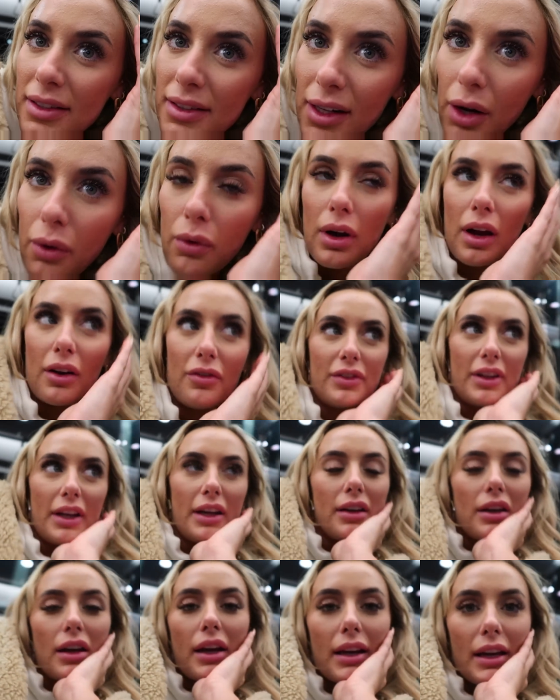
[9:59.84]
Still loved
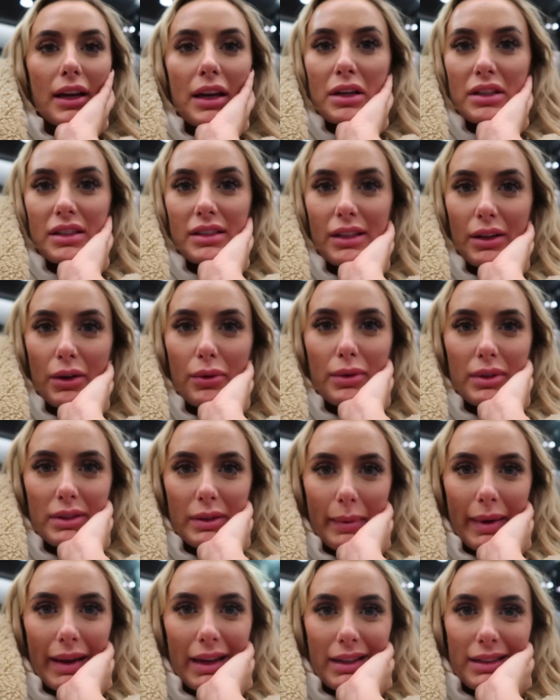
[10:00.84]
it, like it still was
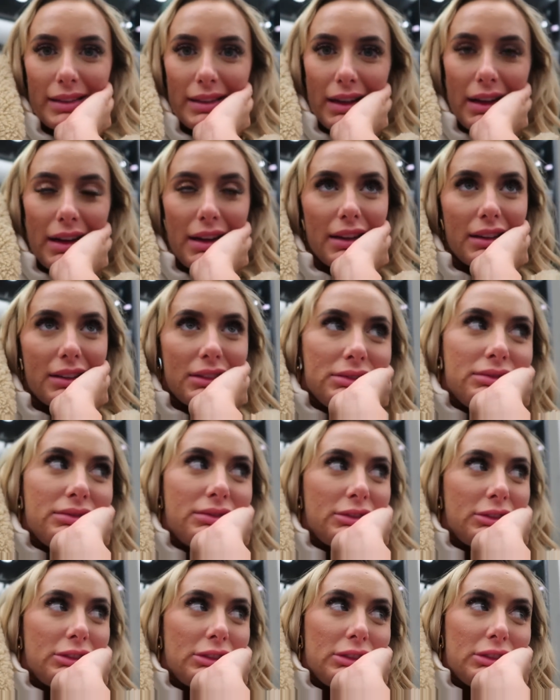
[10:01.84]
amazing.
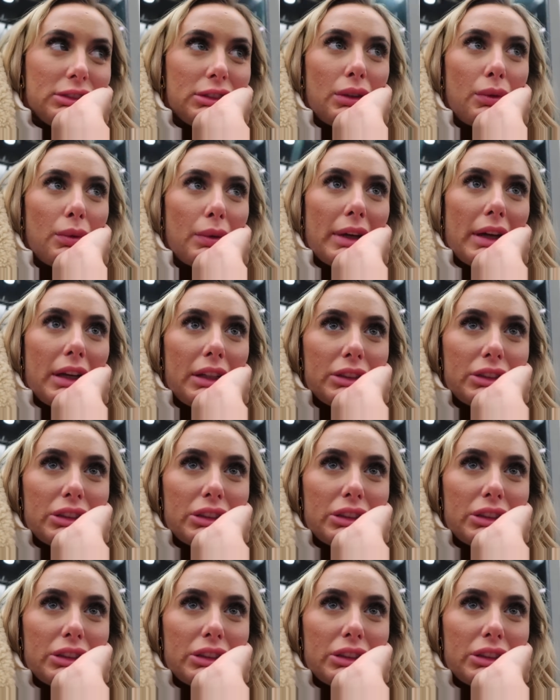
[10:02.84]
We are